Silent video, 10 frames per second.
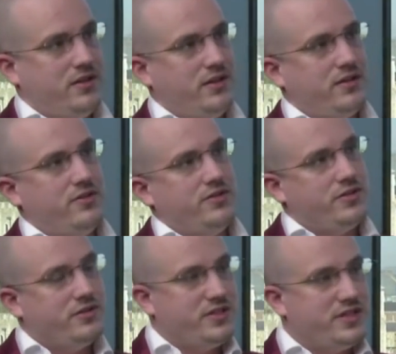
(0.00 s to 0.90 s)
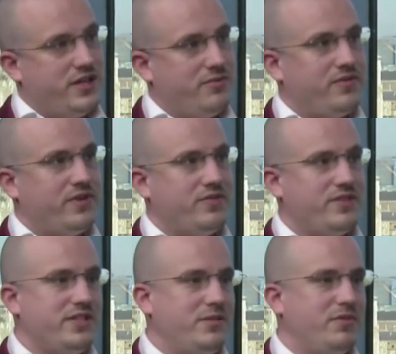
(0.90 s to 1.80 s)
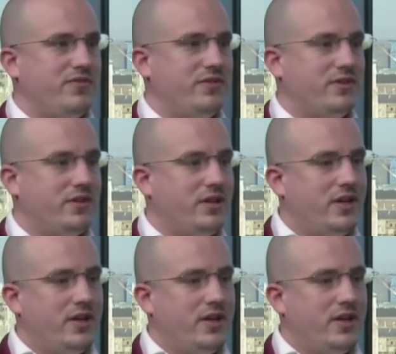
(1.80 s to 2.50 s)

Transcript: inclusion on a scale we've never seen before.